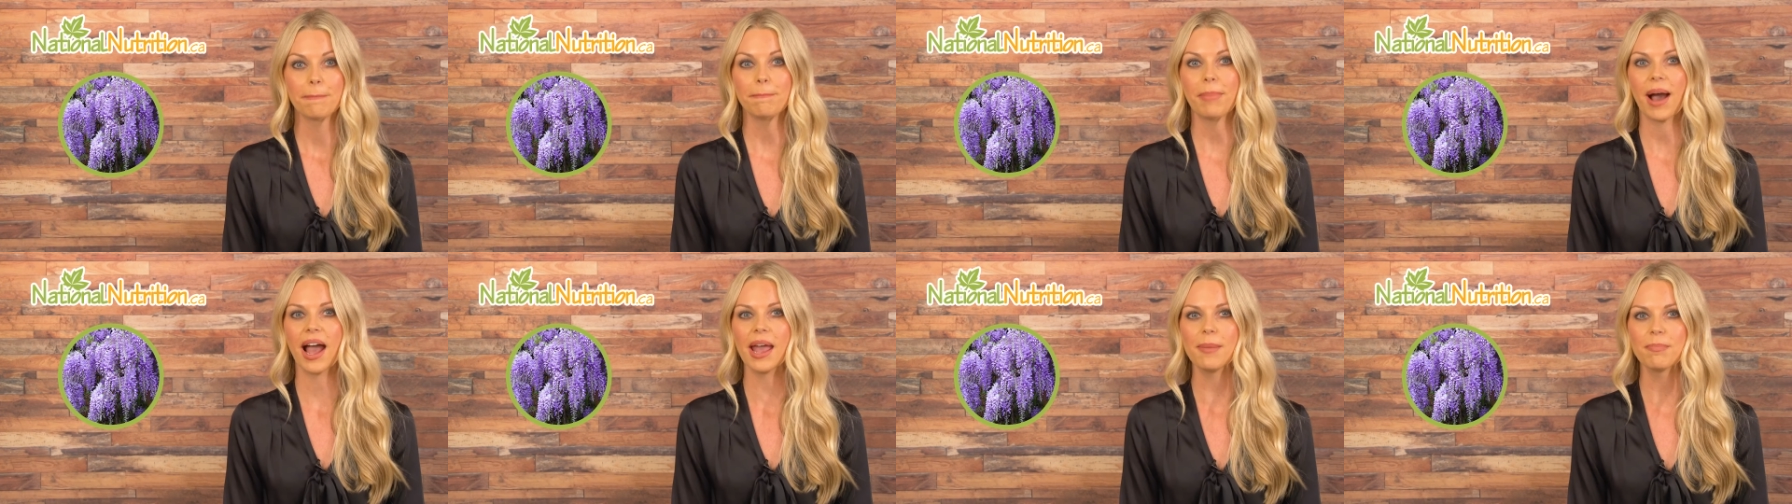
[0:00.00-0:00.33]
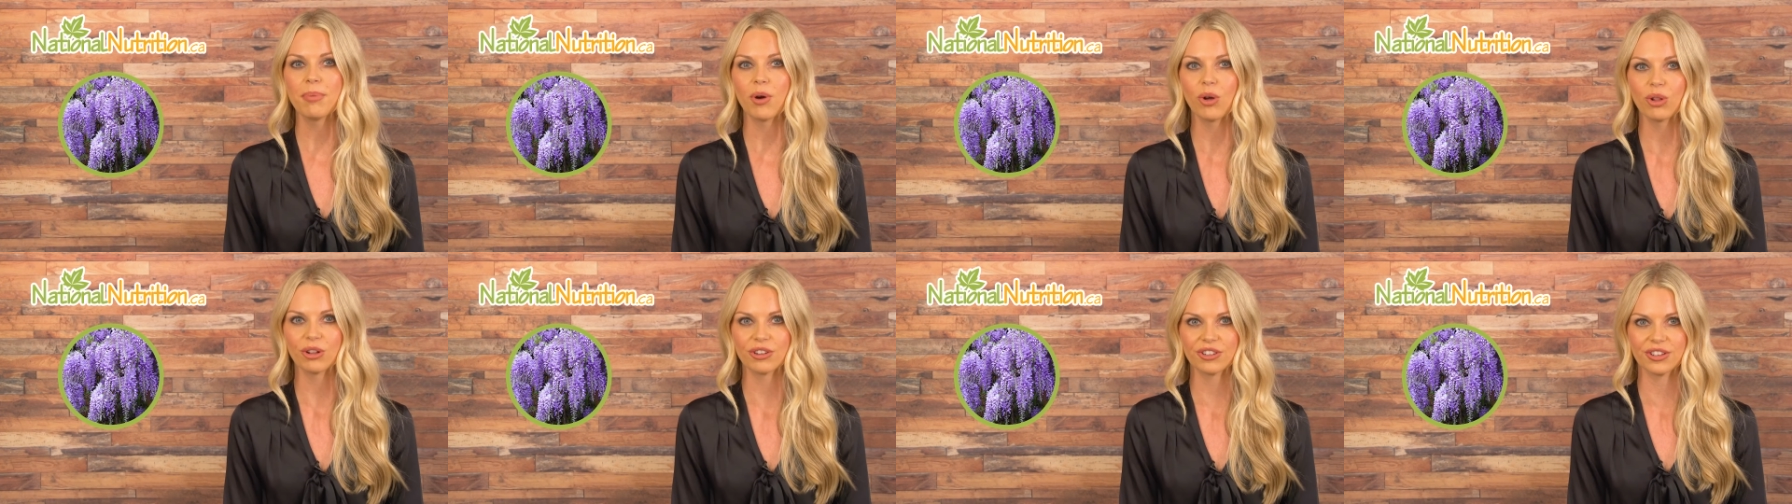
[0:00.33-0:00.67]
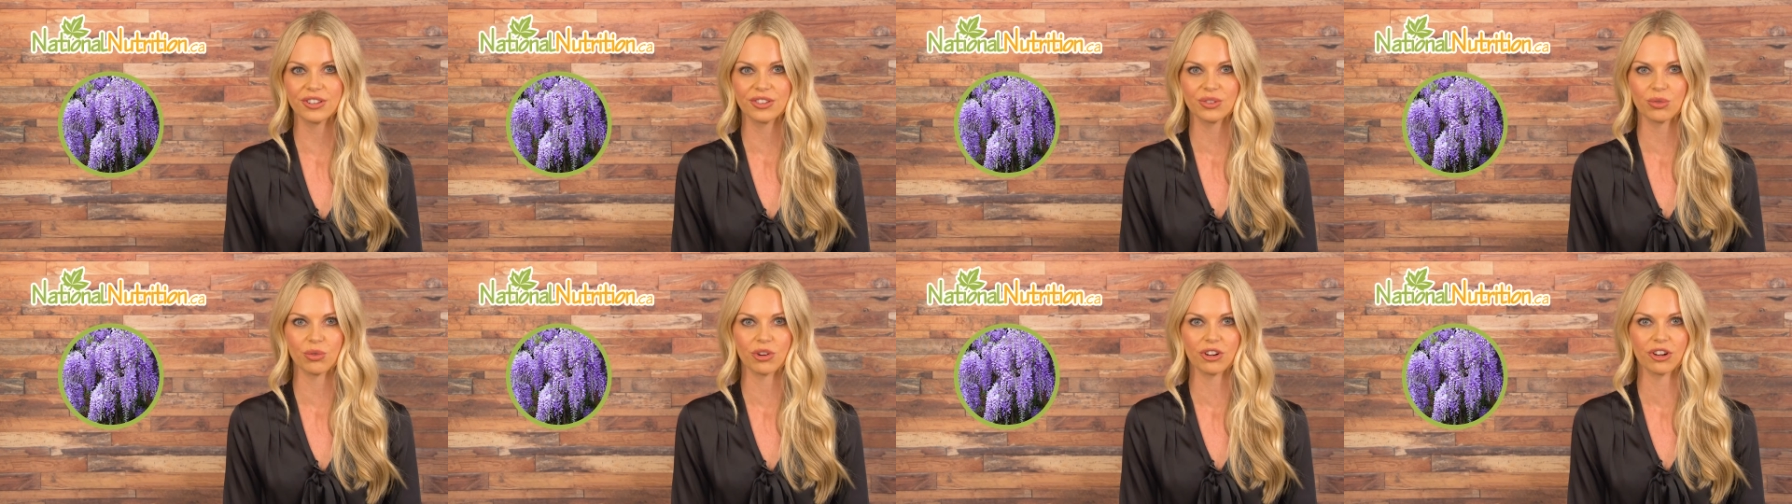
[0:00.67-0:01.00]
bipolar
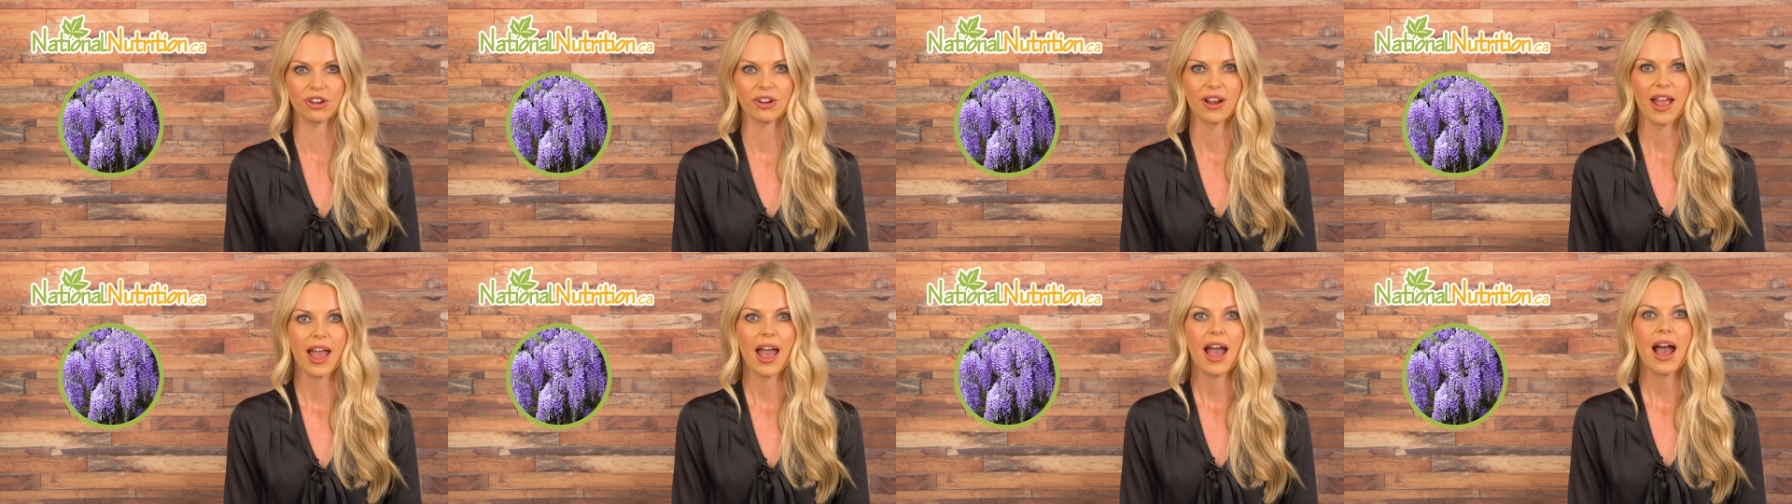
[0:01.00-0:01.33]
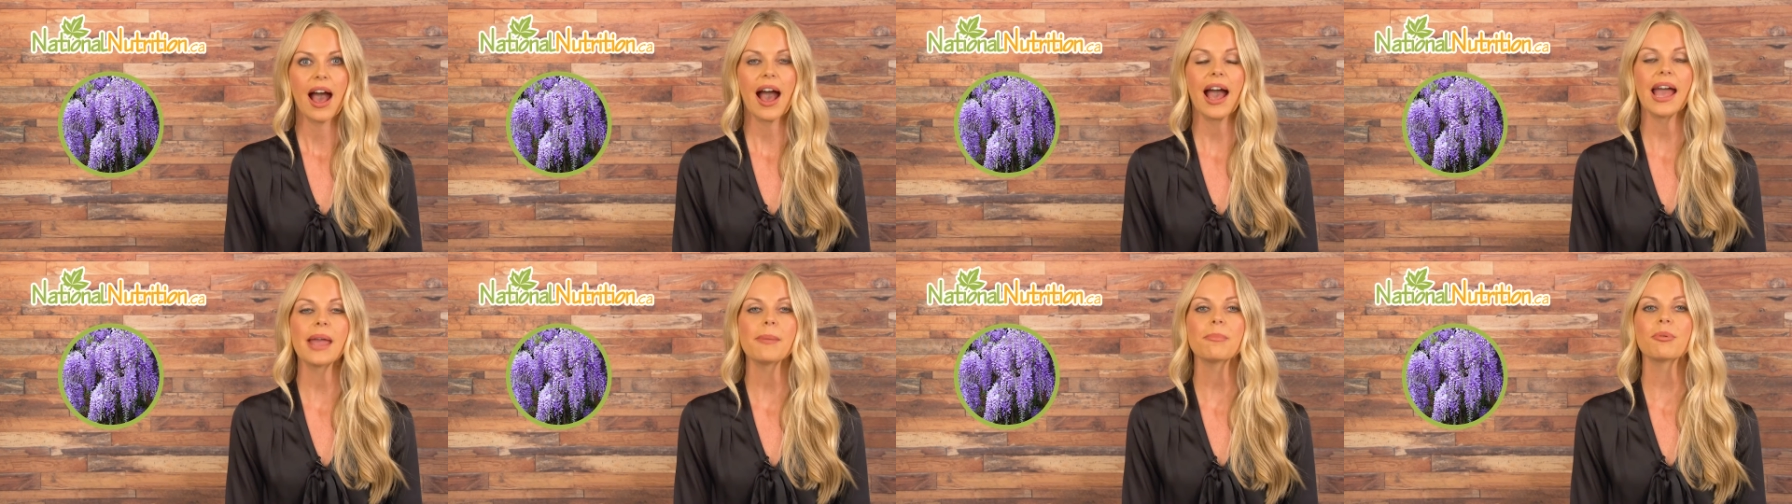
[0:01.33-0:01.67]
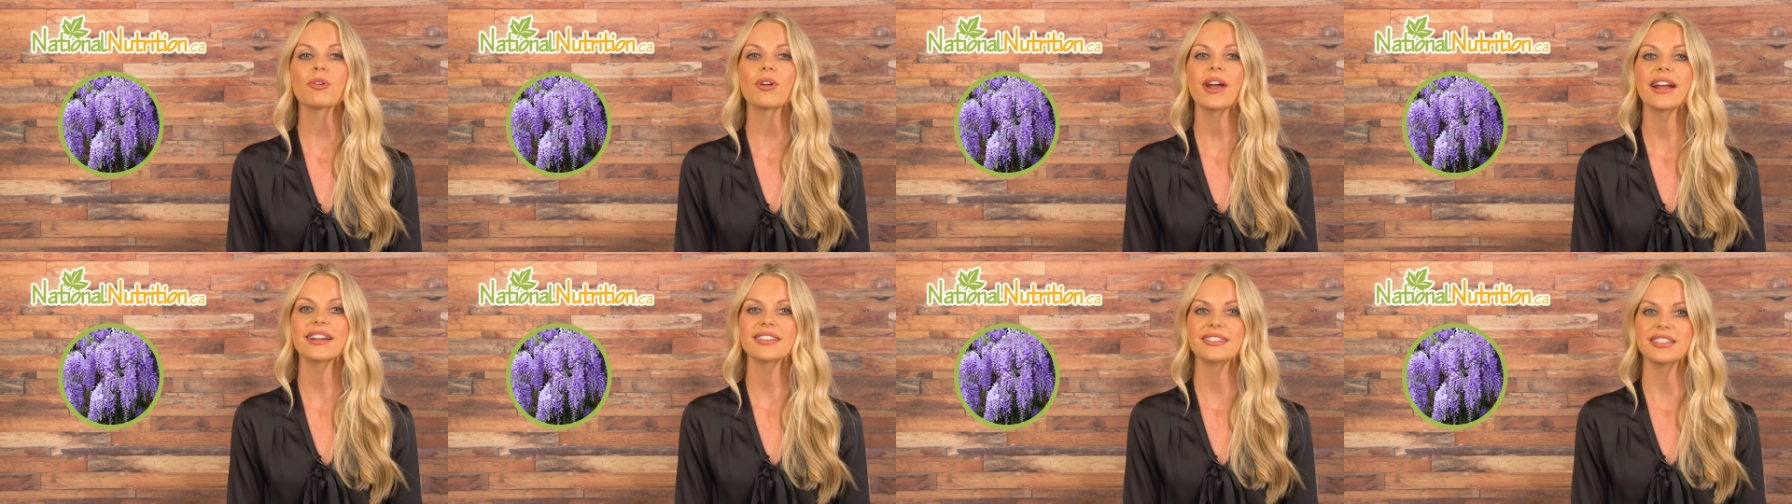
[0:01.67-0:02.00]
disorder,
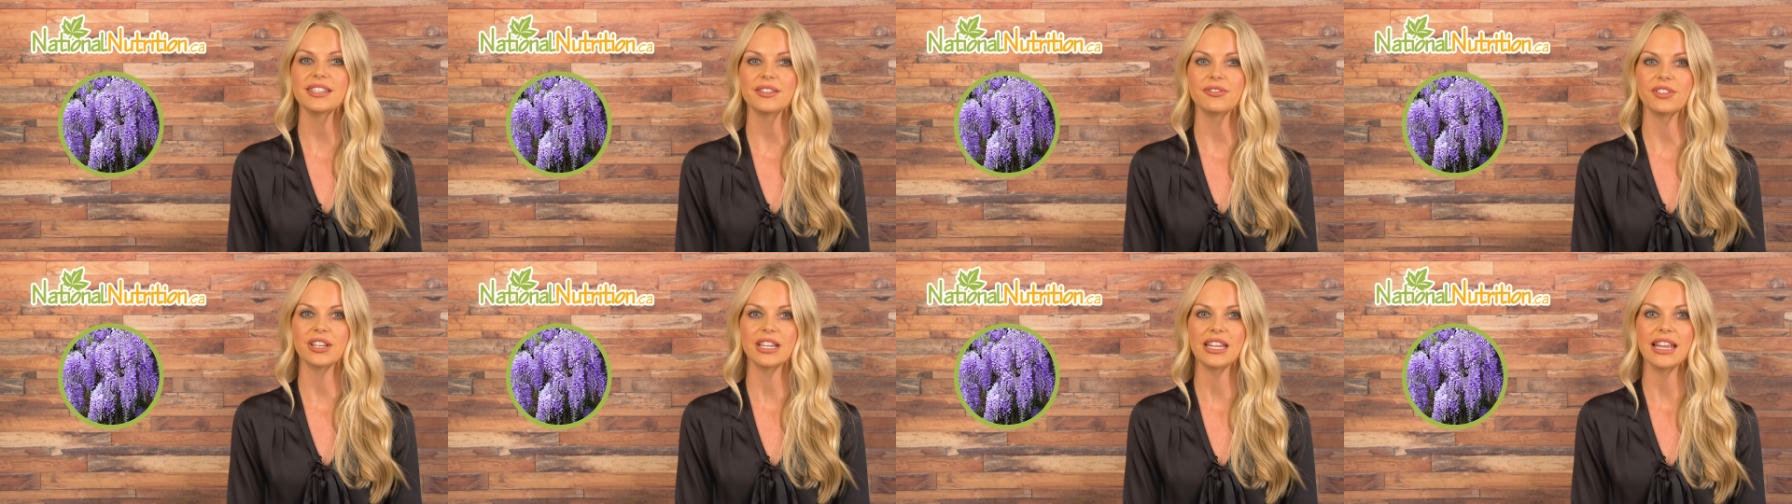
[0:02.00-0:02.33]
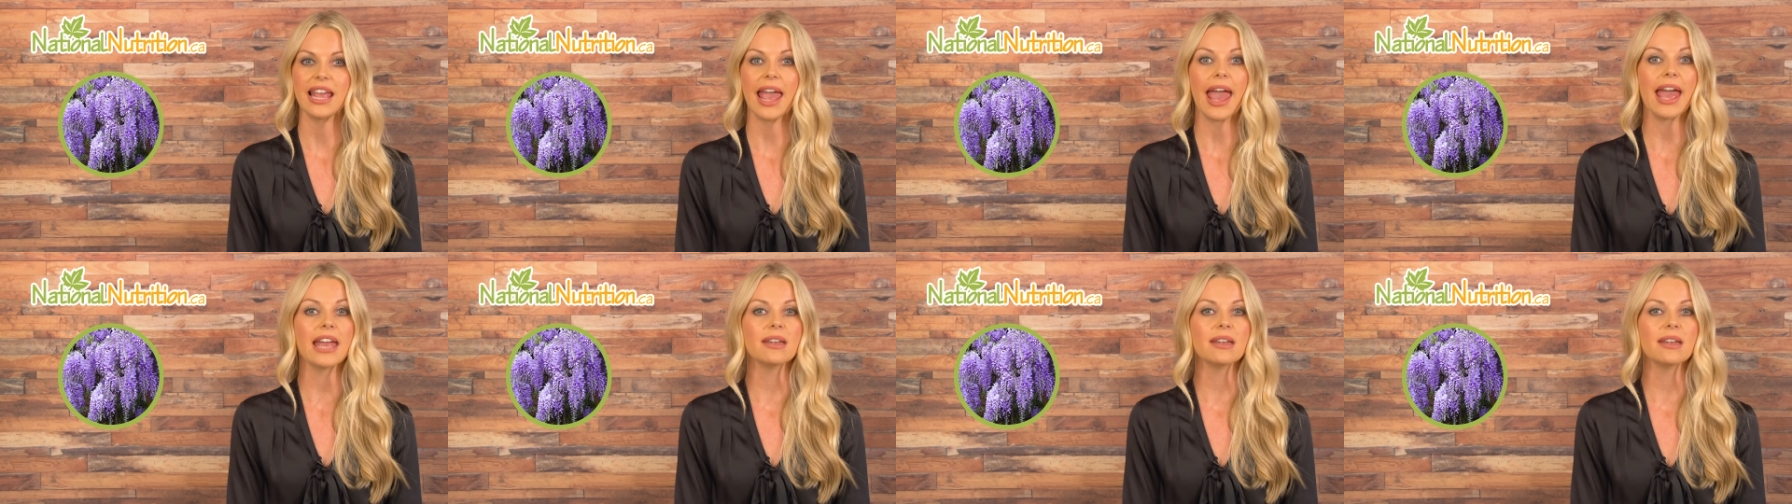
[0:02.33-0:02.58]
hyperactivity,